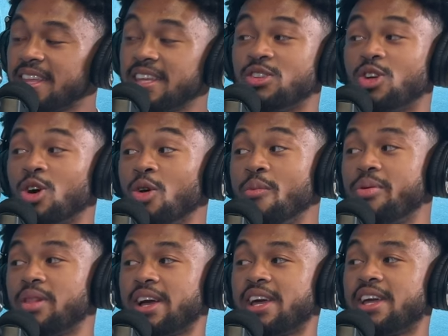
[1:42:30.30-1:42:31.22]
They don't
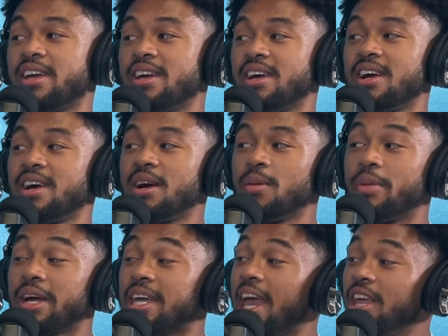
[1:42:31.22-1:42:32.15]
play.
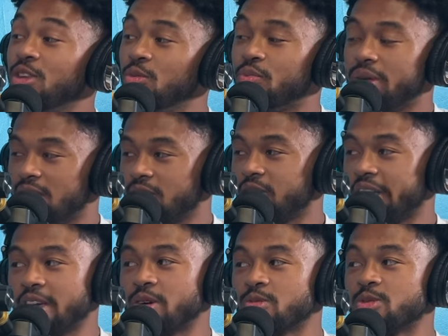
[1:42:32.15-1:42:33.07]
but can you beat a
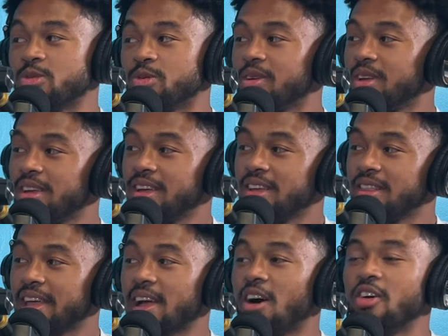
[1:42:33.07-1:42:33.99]
kangaroo?
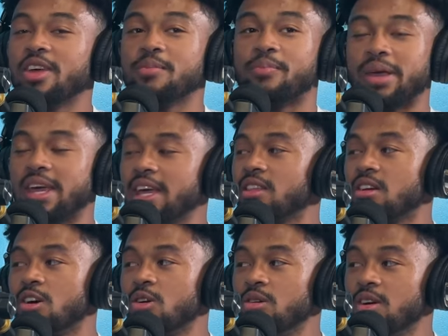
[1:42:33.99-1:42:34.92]
Like, are they big
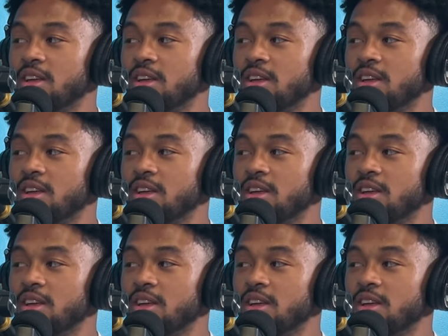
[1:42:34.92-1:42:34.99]
though?